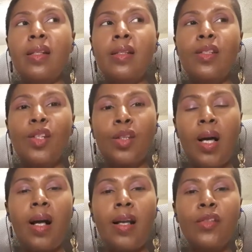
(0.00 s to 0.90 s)

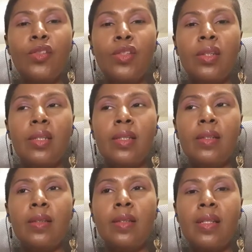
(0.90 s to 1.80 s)
Solange
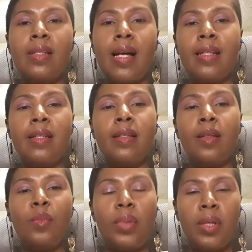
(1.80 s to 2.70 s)
does not need to
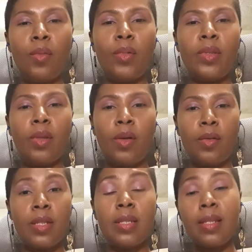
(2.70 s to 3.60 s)
compete with her
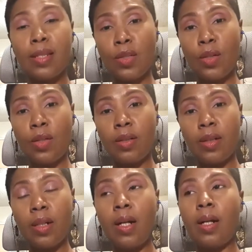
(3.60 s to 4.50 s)
sister
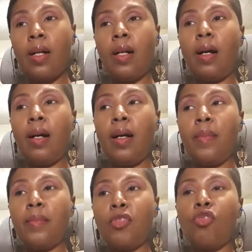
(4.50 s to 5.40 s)

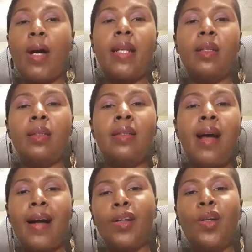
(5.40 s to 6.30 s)
to try to
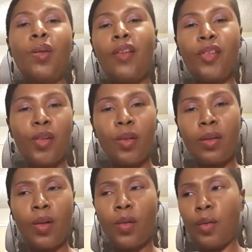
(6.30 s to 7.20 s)
knock her off
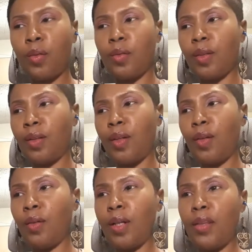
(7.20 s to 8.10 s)

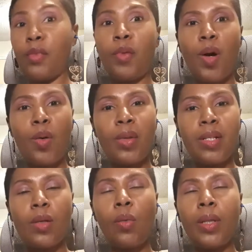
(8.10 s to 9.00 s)
her throne
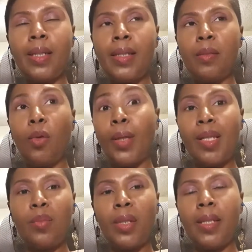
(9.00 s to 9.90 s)
as
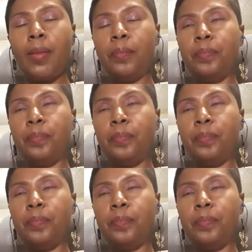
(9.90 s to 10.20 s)
queen bee.